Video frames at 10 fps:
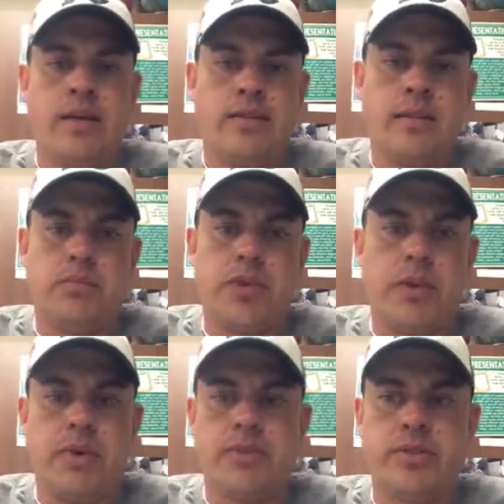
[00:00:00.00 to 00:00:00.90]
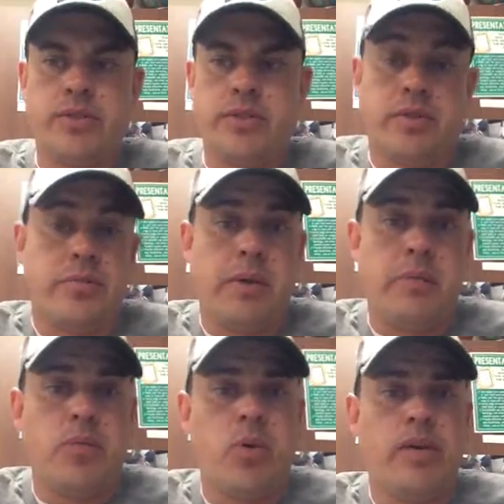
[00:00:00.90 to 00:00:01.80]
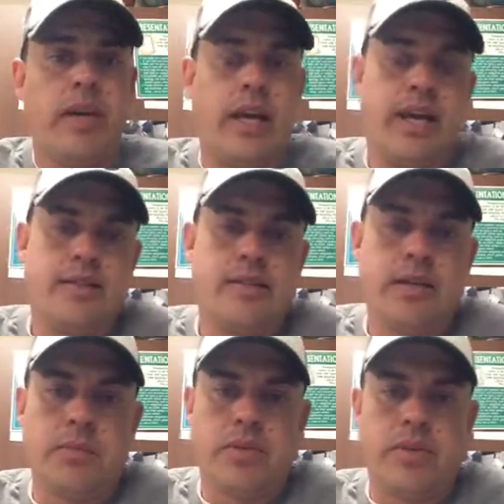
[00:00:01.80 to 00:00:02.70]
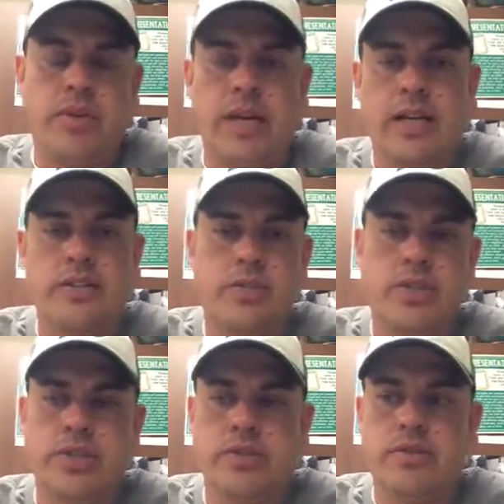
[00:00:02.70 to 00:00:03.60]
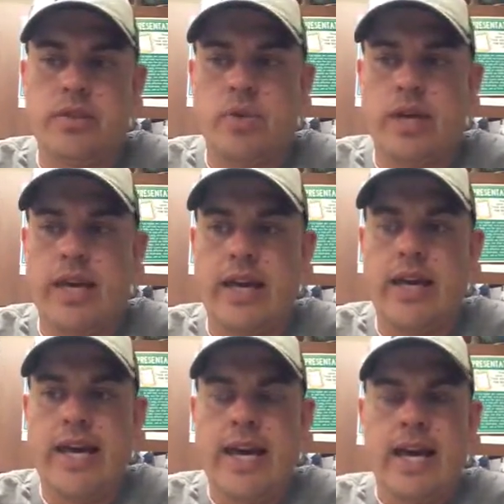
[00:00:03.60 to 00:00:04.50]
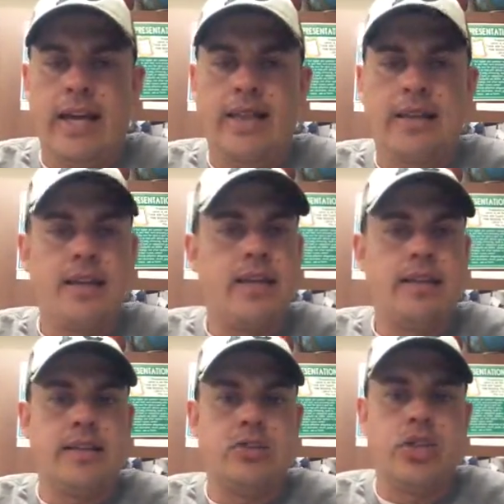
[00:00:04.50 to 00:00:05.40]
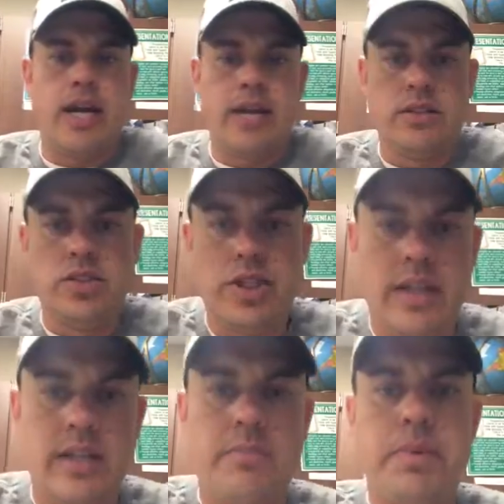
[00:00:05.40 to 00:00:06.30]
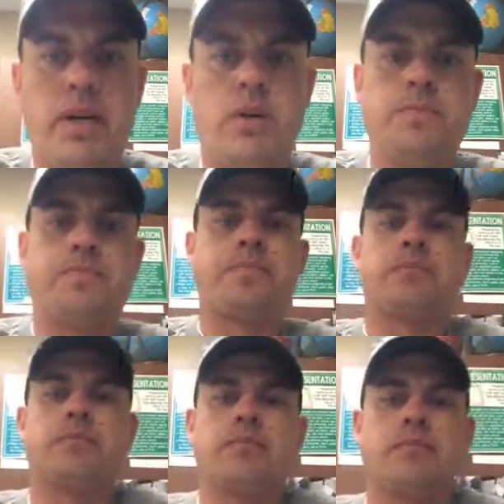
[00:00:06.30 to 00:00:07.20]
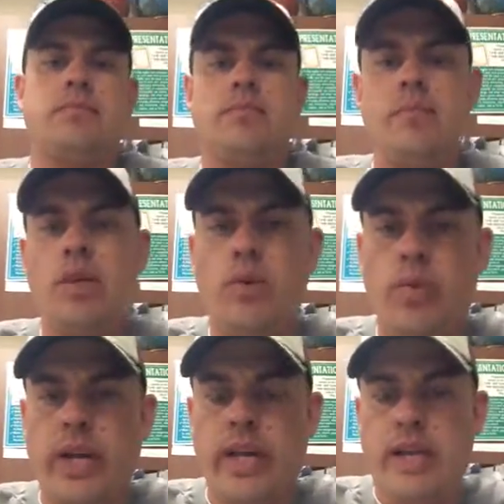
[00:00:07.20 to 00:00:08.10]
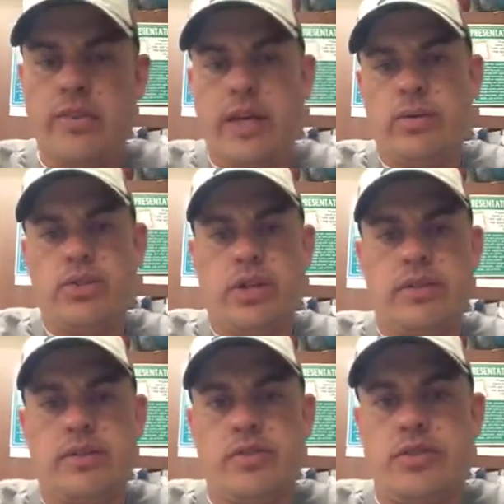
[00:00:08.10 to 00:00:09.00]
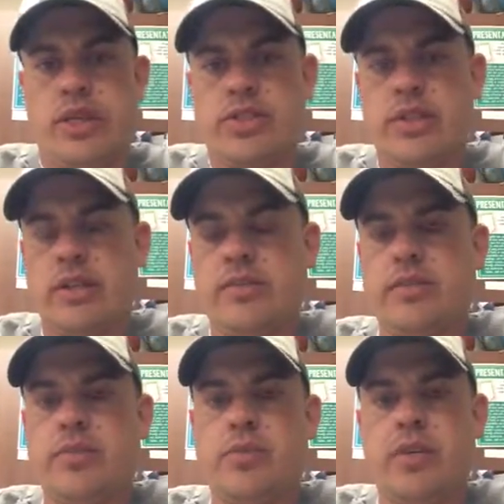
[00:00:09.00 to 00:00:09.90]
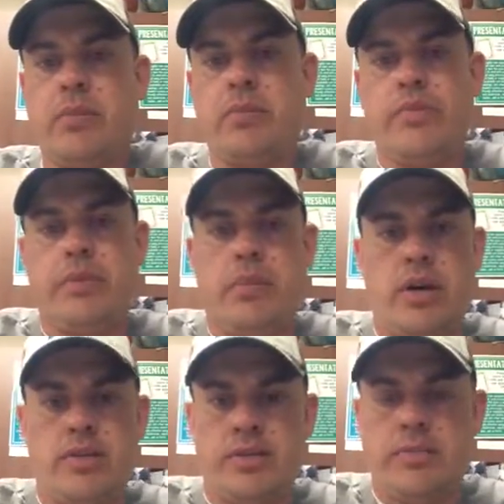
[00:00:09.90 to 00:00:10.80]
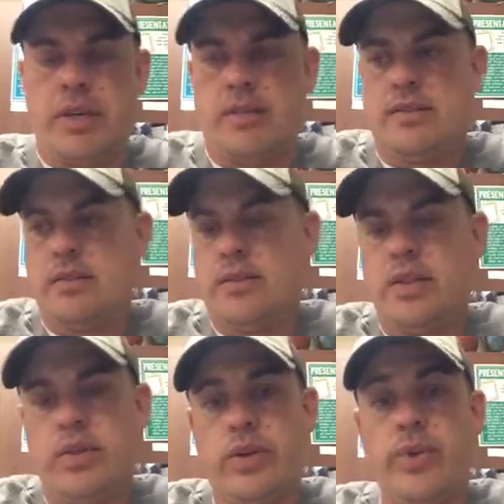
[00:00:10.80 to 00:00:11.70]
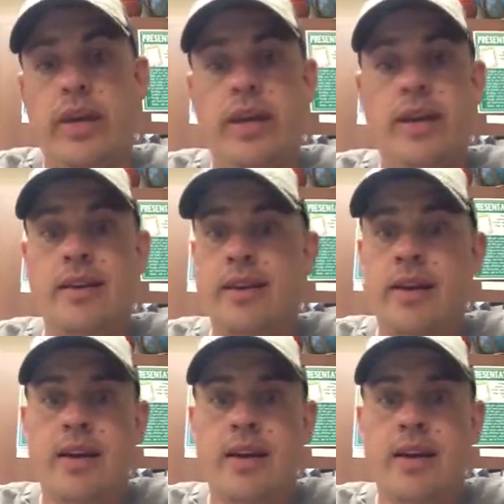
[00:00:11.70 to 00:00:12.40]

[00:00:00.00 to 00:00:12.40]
some trimesters there was maybe more than 8 and some a little less, which is okay. I think the thing that's challenging about reading and language arts instruction is there's so many moving parts and pieces. In reading,